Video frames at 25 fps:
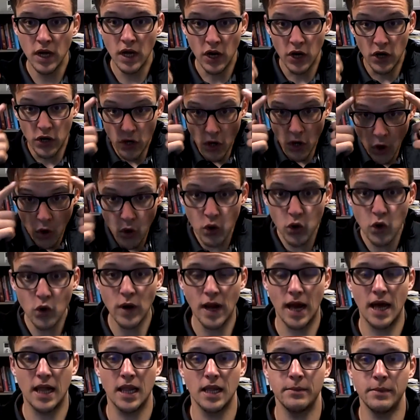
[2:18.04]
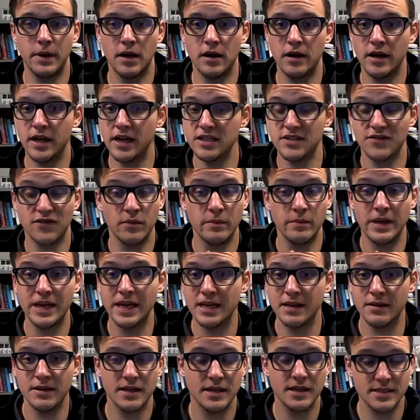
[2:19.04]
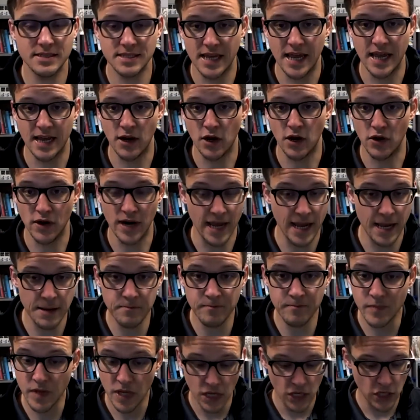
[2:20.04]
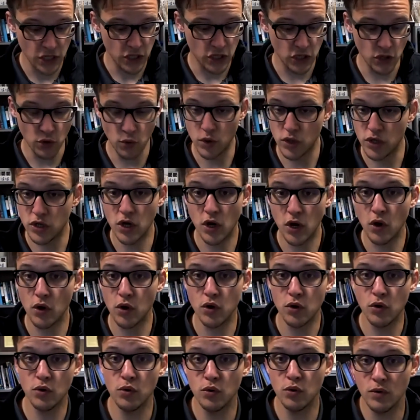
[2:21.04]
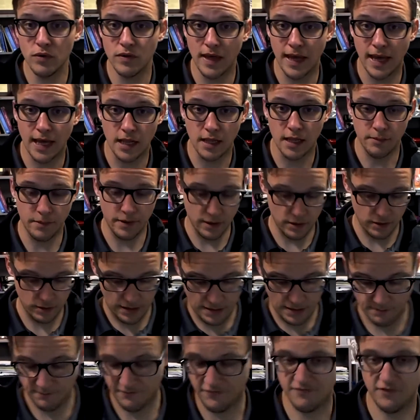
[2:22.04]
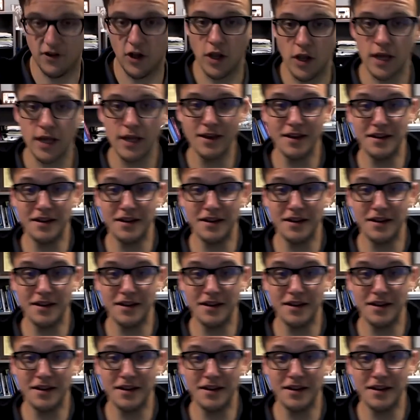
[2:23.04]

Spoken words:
know who Halle Berry is from me saying her name. You would know who Halle Berry, I'm following.